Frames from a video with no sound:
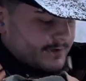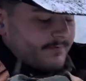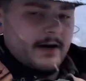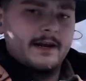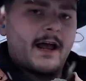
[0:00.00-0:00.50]

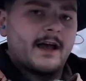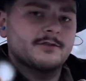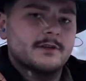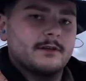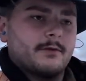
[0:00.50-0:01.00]
very
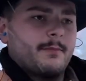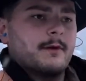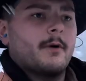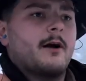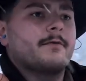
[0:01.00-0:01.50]
casually, ripping
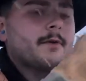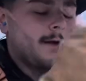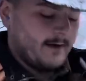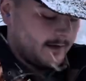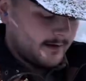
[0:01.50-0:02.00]
them off the
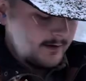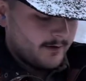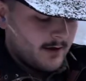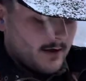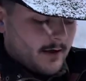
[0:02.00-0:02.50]
bandolier,
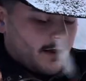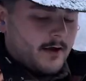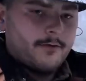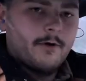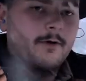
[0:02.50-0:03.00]

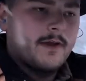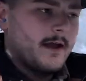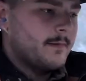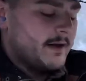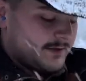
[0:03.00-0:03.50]
throwing the
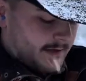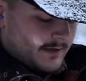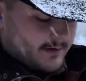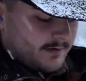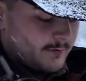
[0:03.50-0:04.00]
ammunition
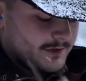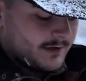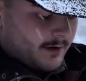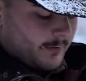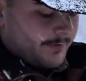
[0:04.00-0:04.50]
in. So we'll
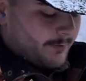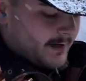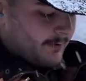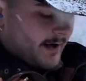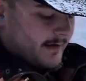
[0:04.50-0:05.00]
start with
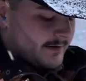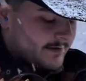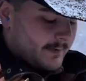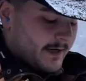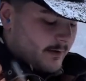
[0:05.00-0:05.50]
3 rounds
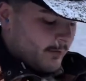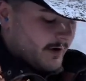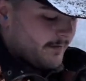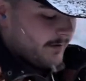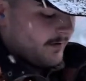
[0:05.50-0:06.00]
to begin
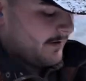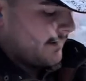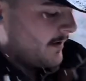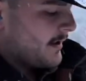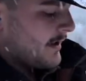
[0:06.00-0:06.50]
with.
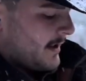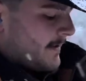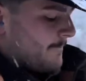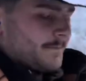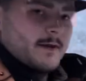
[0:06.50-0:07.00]

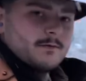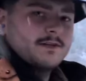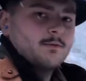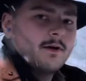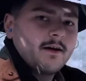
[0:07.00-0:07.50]
We'll
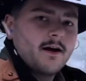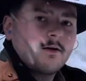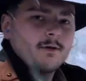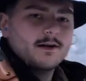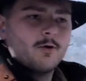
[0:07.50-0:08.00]
see what
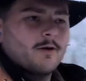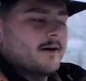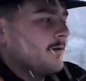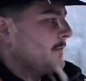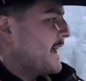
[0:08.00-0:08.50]

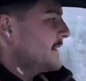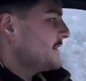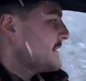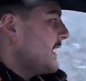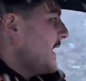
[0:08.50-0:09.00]
recoil
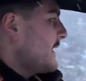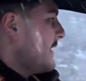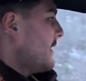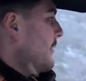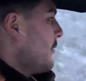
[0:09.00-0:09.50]
manages like,
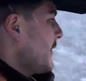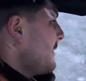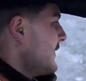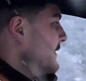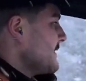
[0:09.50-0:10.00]
what
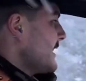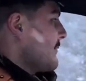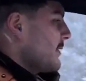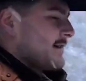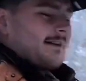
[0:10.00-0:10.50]
it feels like,
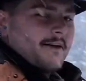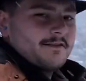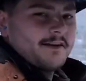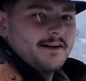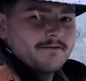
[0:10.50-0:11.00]
what it sounds
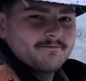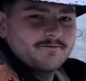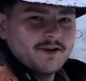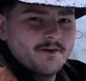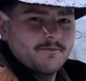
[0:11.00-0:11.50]
like.
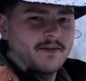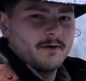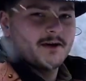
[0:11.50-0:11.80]
So here we